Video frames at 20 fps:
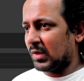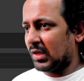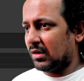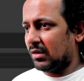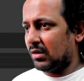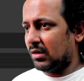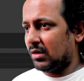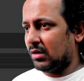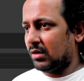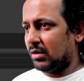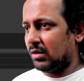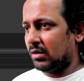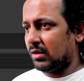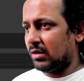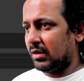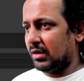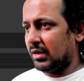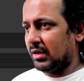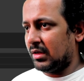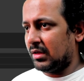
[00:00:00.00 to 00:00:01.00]

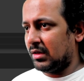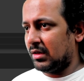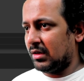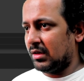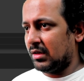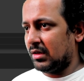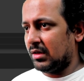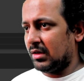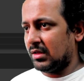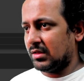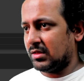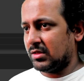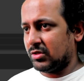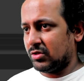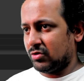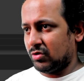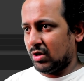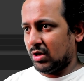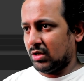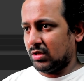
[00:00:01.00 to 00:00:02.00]
and
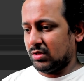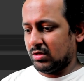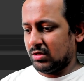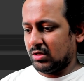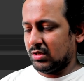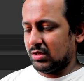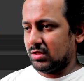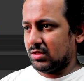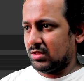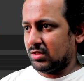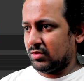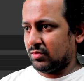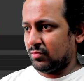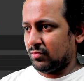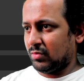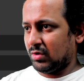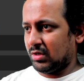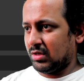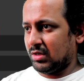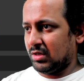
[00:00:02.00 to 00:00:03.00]
let's run this
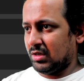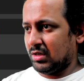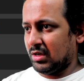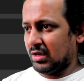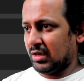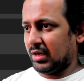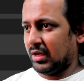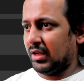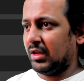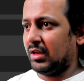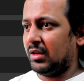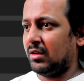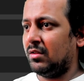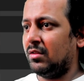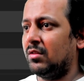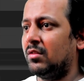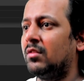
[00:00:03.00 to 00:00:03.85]
one again,